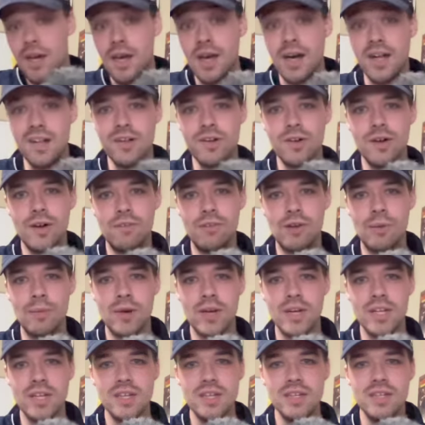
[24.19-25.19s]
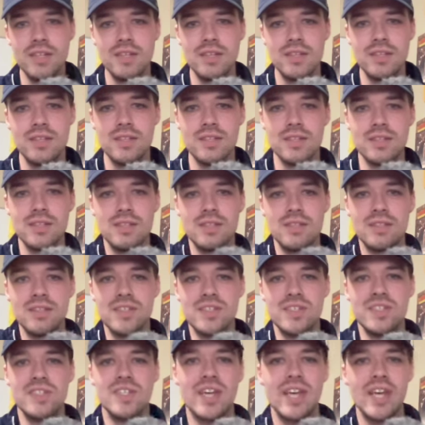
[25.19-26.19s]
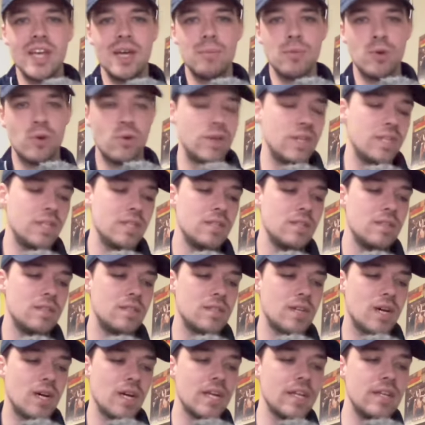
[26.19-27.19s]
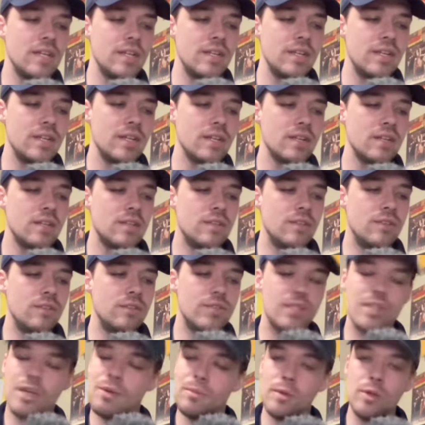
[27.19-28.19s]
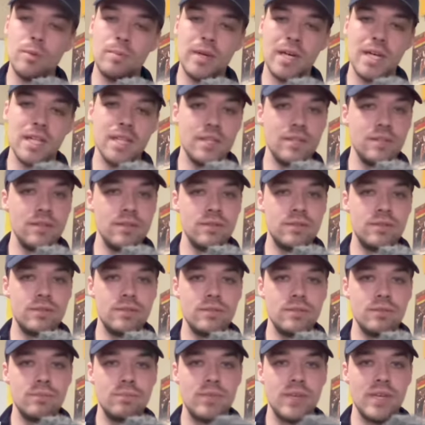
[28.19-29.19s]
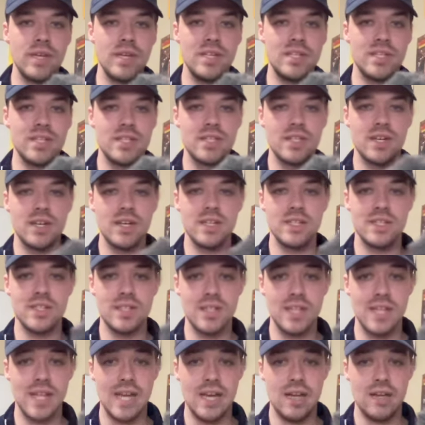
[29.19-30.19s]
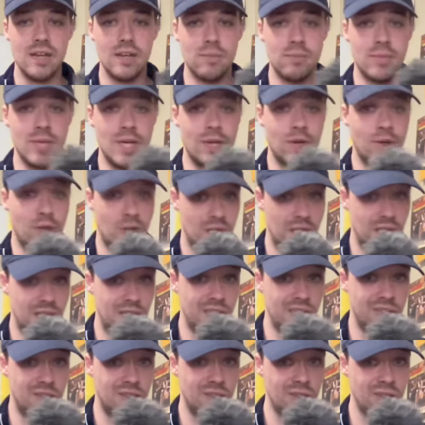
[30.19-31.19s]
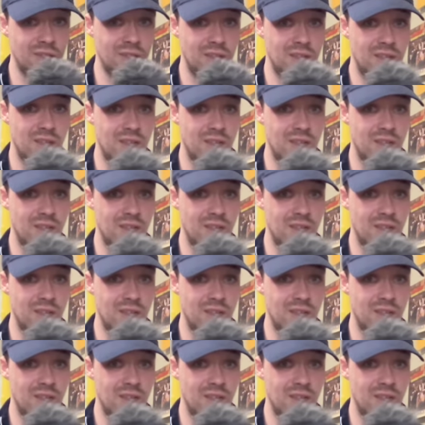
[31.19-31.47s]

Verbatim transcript: Hello everybody. This is Cam Gwinn talking to you. You stumbled upon the YouTube page that talks a lot about a little.